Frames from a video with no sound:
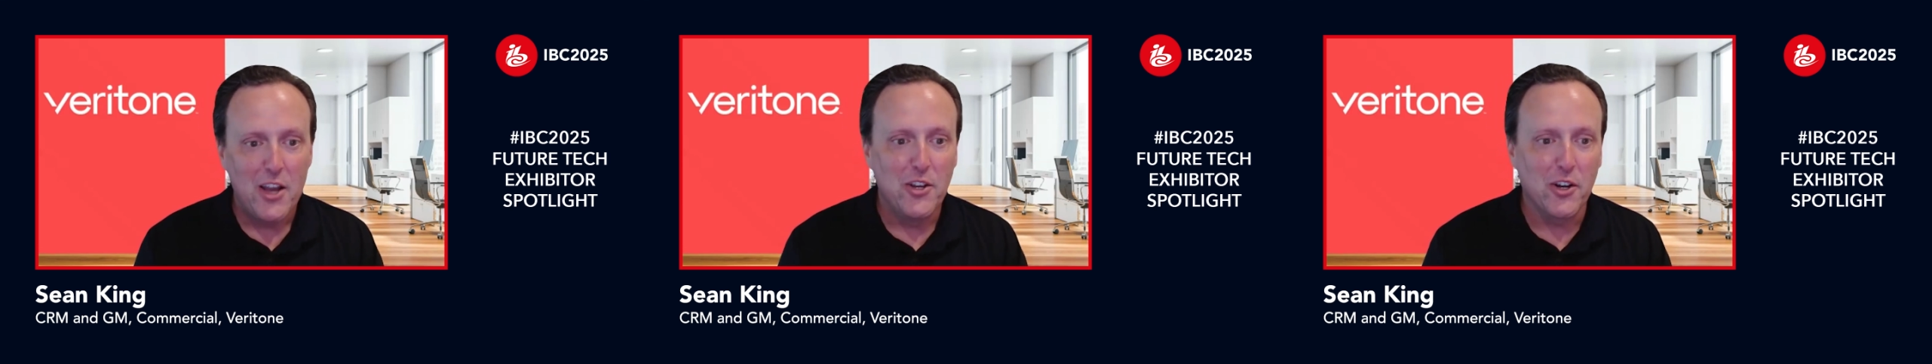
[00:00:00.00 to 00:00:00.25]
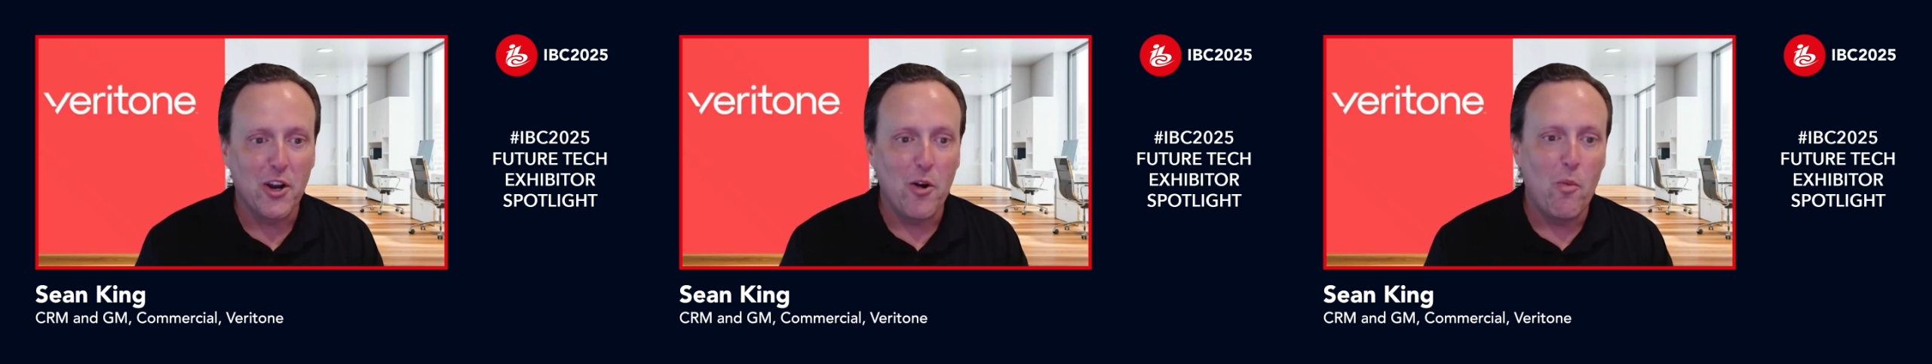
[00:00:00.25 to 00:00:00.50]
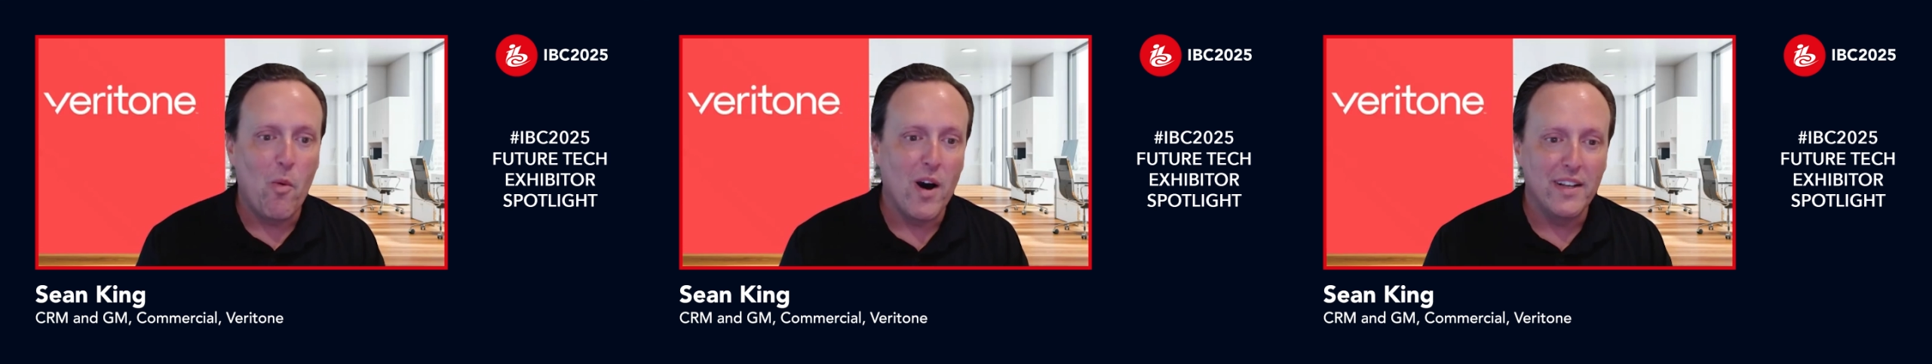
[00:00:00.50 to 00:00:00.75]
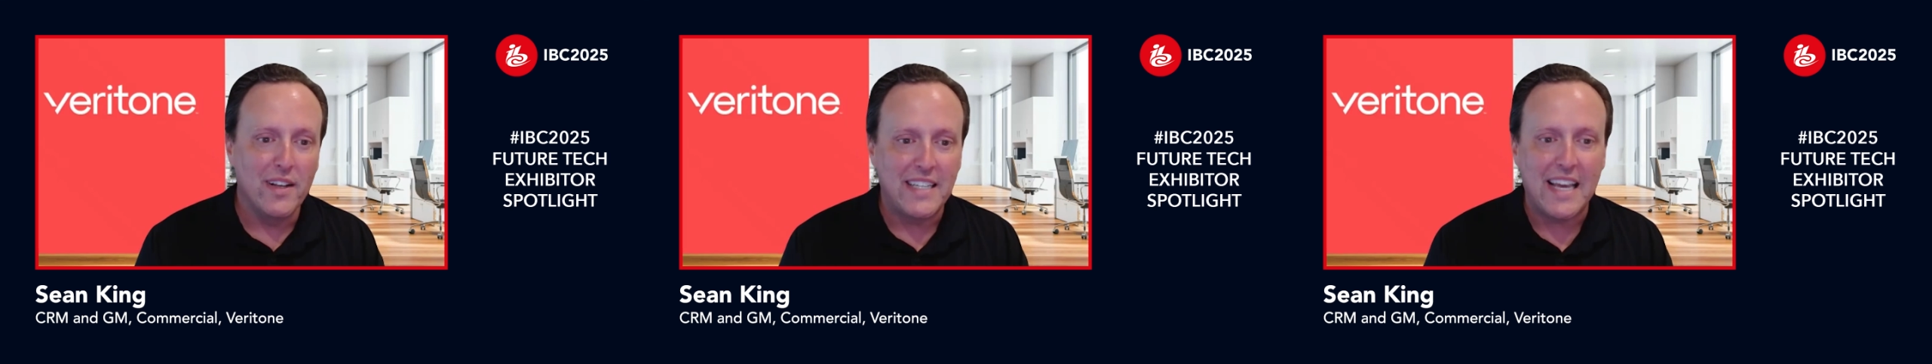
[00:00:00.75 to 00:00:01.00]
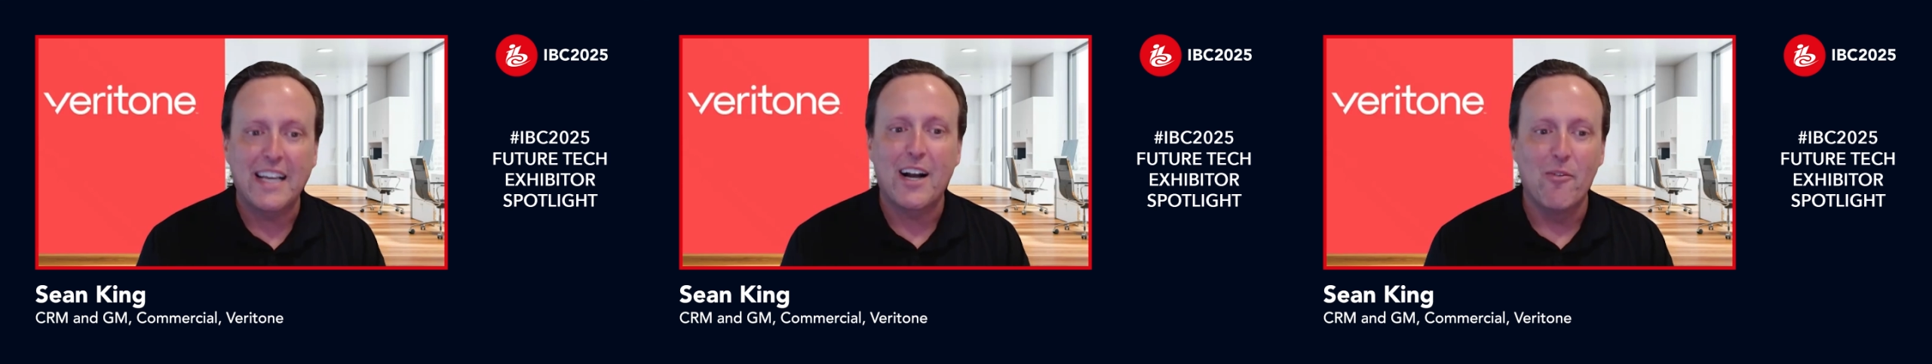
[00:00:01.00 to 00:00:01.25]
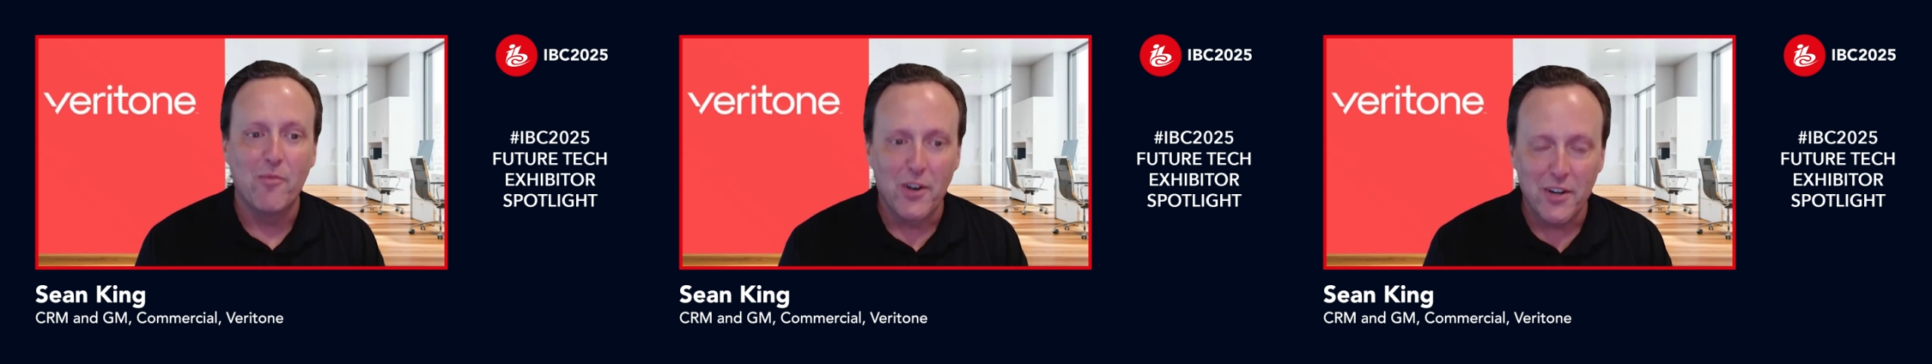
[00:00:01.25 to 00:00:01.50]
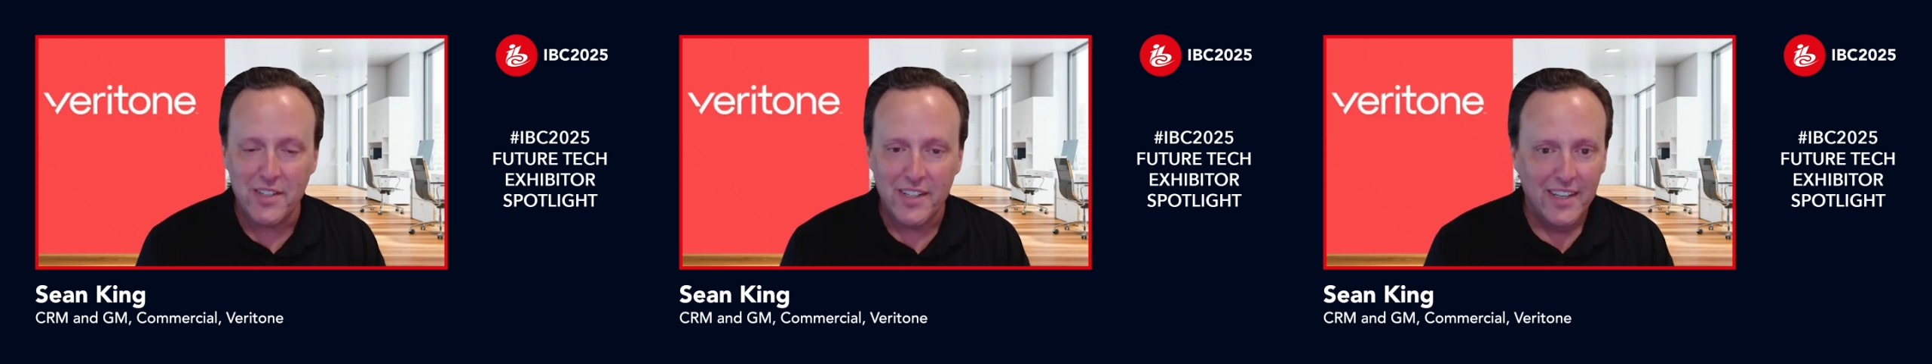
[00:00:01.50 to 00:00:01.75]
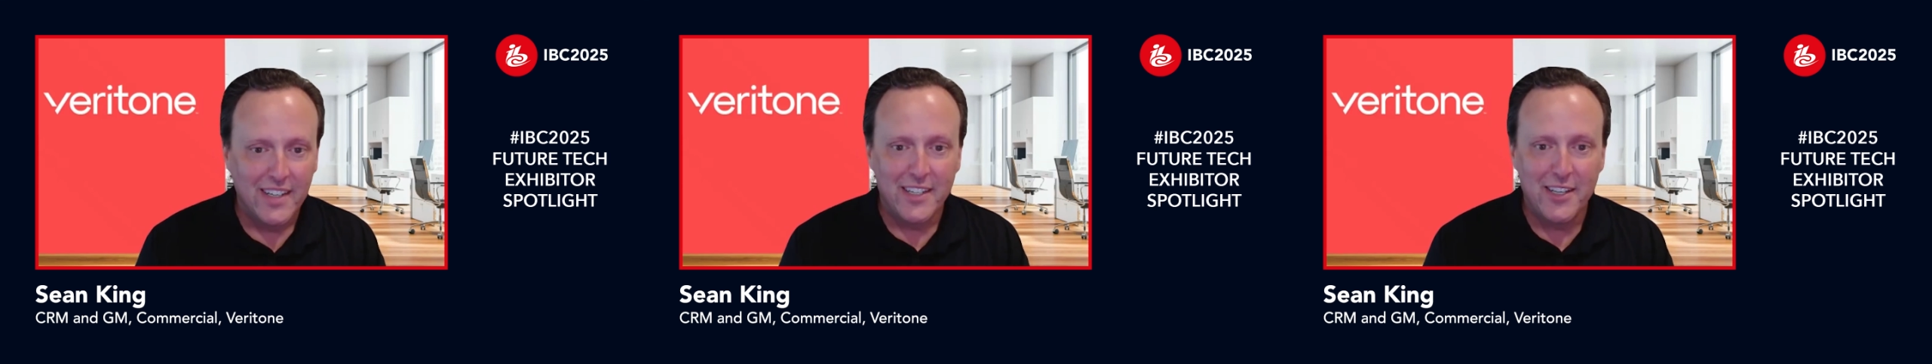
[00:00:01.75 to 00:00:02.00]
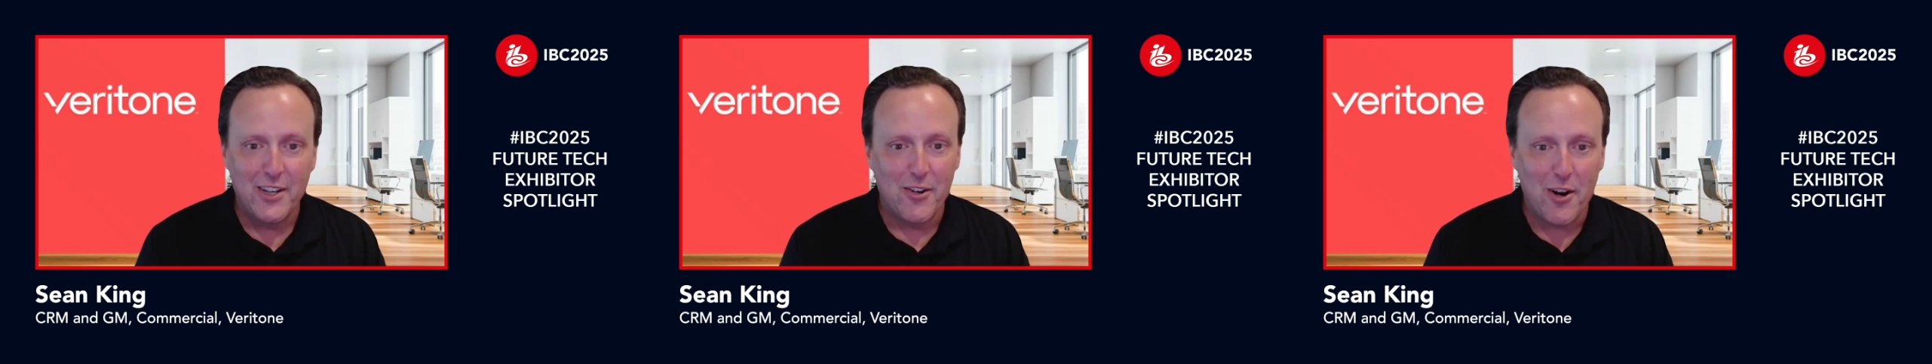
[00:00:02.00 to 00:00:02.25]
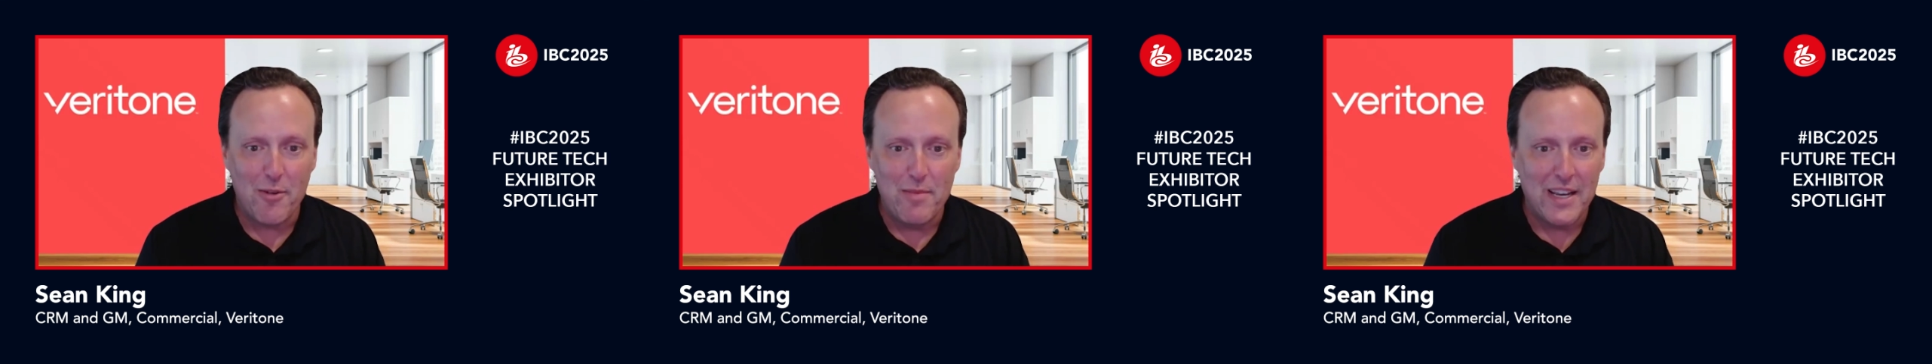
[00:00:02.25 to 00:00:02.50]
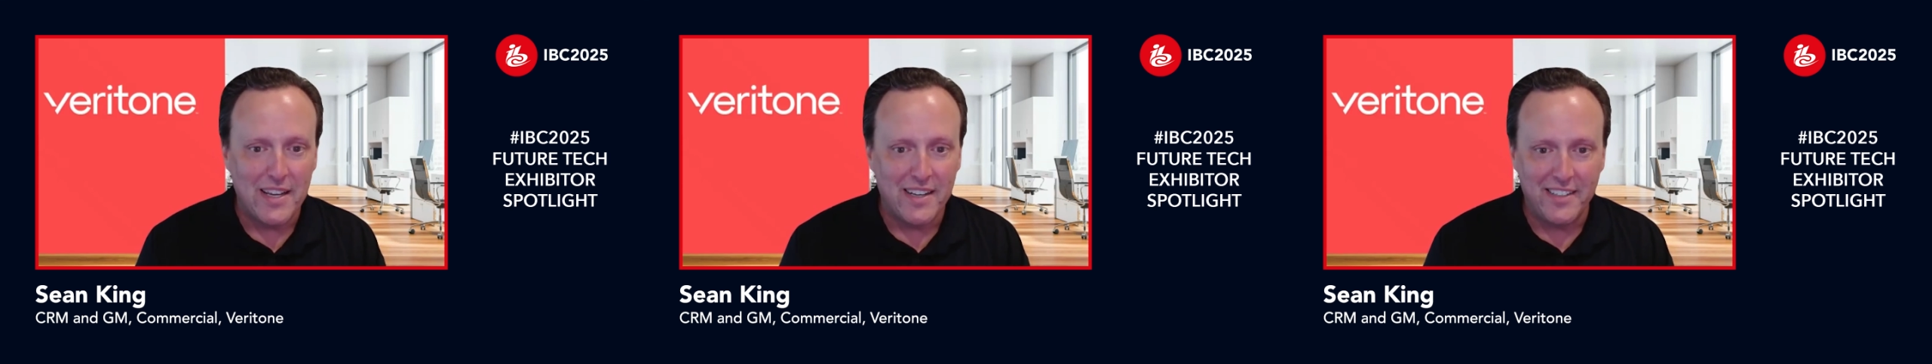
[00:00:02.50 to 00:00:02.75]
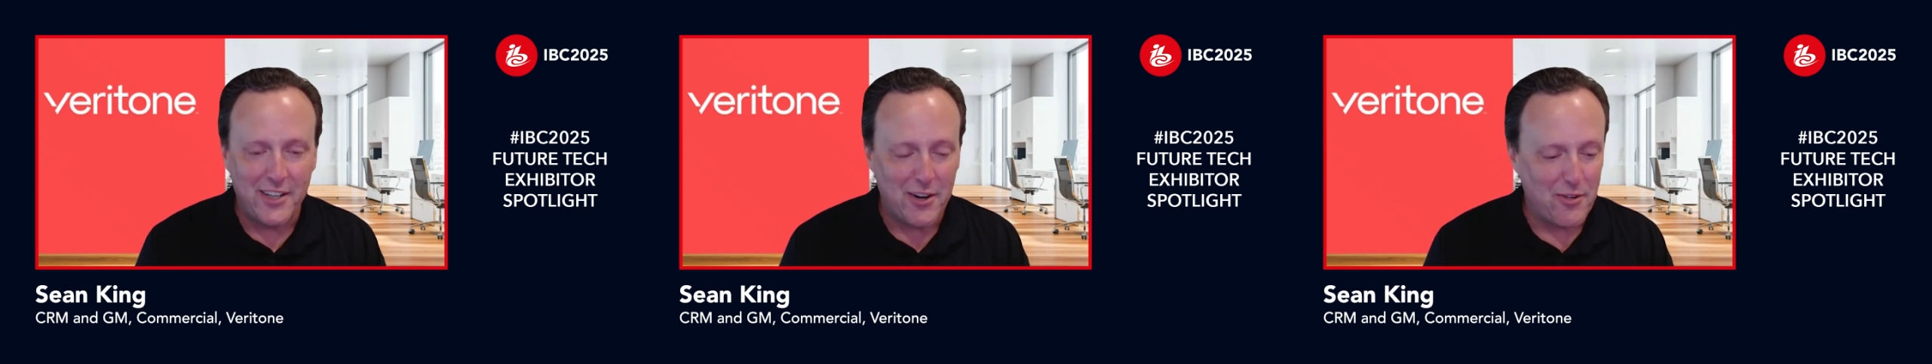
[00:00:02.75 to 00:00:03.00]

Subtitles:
you're going to want to take comfort, amid,